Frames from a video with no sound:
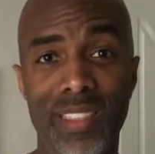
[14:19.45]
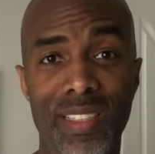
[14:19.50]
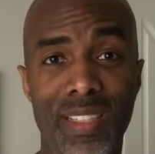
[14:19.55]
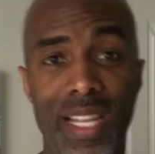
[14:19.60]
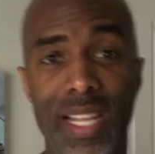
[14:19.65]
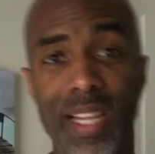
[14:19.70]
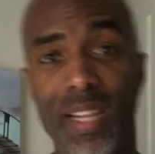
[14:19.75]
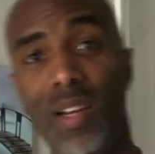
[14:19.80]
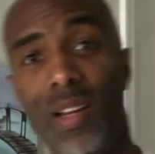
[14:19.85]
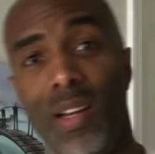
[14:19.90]
You're
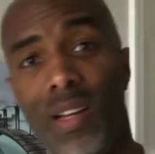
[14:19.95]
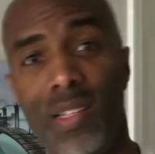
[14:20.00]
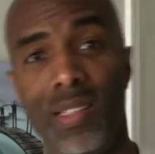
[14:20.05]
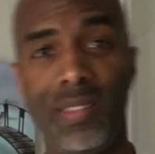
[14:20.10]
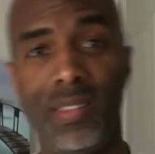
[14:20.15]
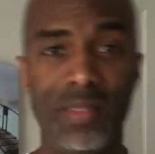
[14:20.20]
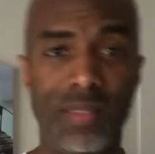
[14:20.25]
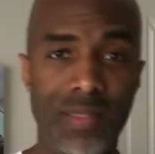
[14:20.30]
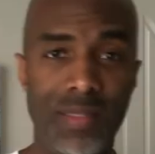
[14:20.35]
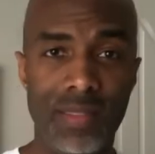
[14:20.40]
like,
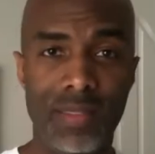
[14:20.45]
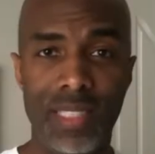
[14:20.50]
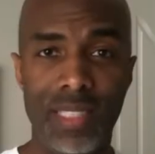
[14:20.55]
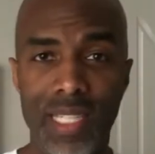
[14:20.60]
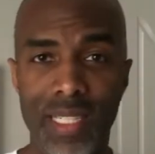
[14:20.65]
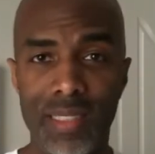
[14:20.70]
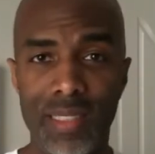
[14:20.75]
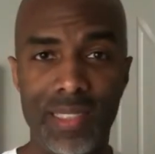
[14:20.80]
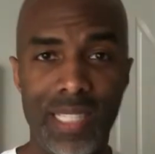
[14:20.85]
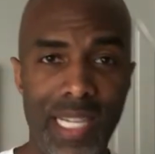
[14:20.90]
oh,
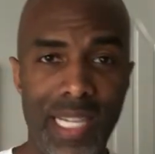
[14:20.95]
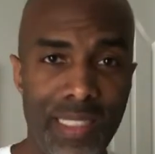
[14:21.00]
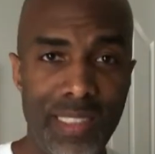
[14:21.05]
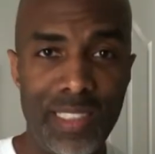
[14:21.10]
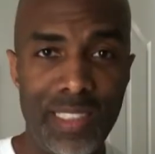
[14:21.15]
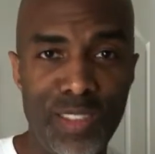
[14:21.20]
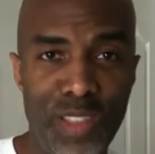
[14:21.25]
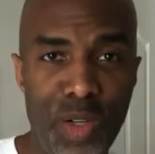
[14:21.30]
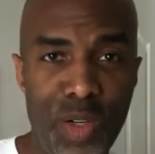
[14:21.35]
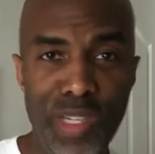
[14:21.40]
I
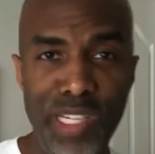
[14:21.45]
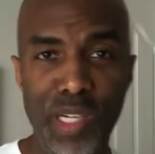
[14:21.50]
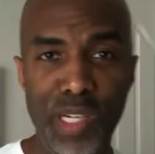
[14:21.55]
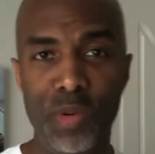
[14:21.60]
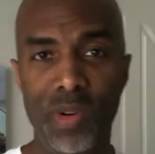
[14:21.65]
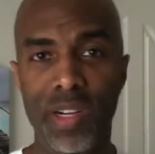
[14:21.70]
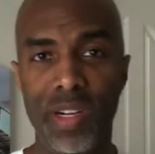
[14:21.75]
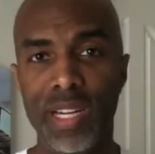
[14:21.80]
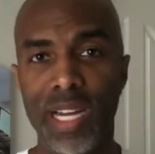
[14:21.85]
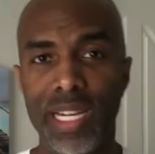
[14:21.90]
can just go
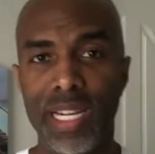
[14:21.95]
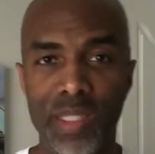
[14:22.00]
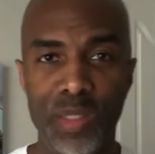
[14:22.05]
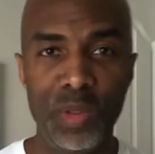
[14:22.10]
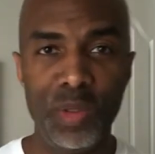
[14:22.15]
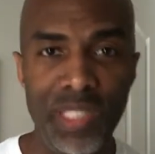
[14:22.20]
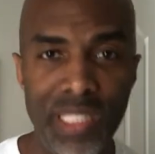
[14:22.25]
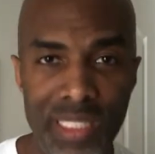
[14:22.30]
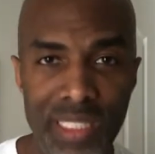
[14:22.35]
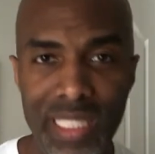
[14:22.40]
anywhere. I can
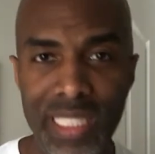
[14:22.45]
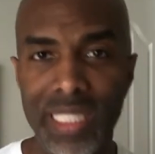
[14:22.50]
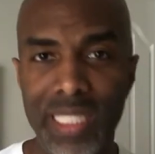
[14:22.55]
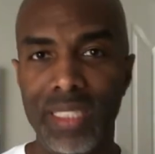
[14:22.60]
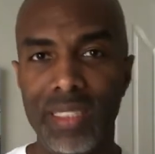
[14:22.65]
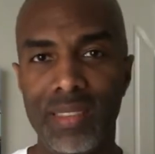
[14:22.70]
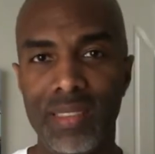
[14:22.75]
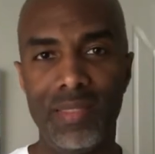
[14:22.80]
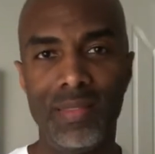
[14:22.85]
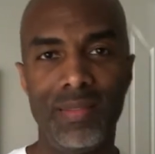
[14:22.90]
do
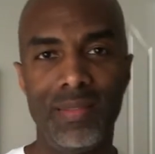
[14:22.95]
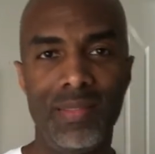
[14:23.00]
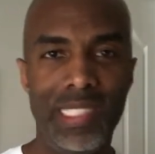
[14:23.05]
anything.